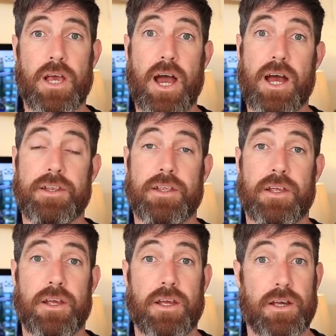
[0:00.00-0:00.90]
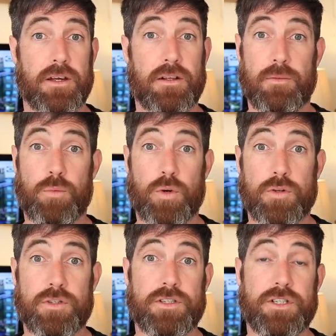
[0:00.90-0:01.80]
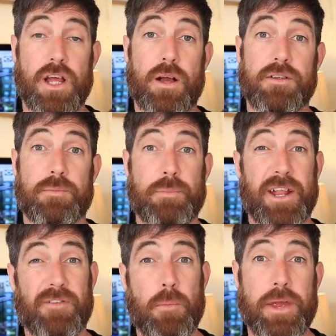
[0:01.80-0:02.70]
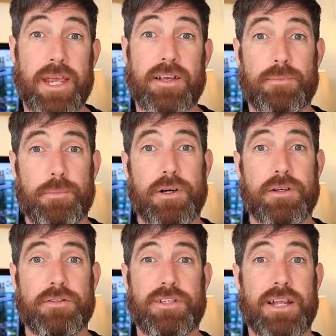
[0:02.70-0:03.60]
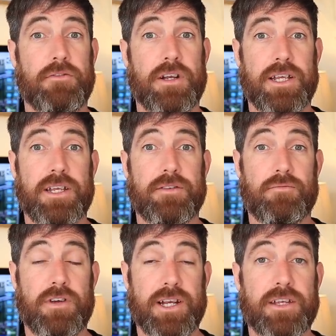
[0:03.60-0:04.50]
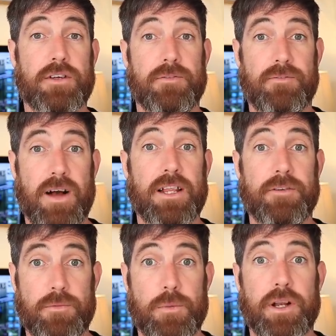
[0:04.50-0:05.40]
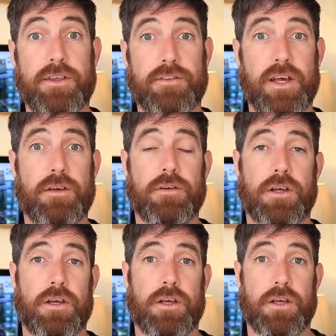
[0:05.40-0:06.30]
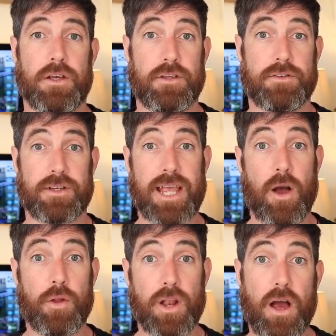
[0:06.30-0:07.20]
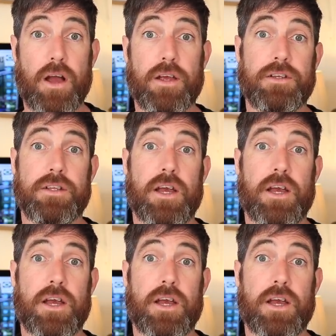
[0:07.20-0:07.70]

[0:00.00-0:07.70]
and club waters, you know, it's a bit of a mix, but generally really good value for money. So get online, you